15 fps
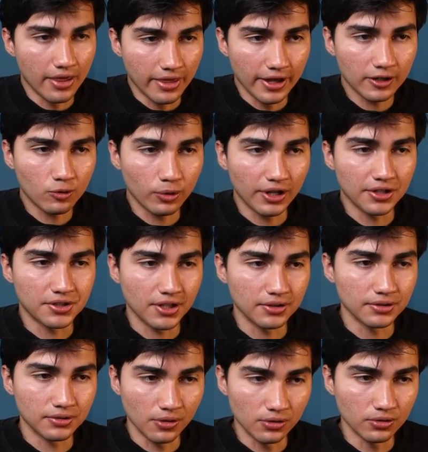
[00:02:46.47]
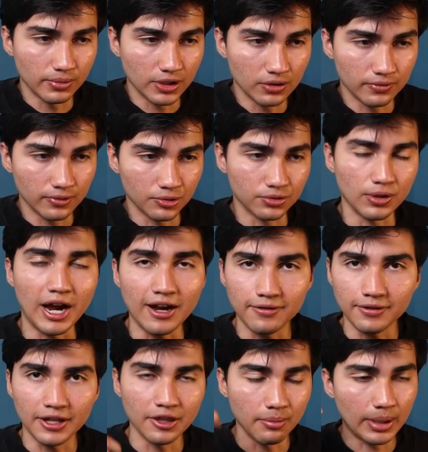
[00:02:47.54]
then queen h8 is going to be useful to
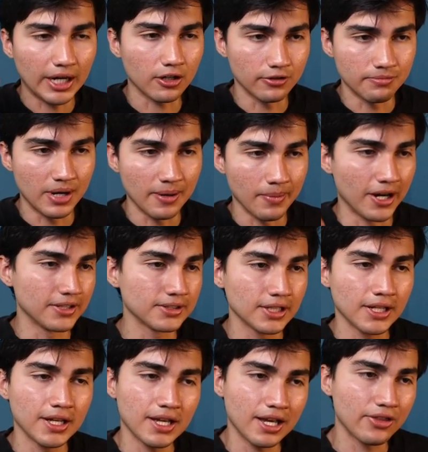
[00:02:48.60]
have at the back of my mind.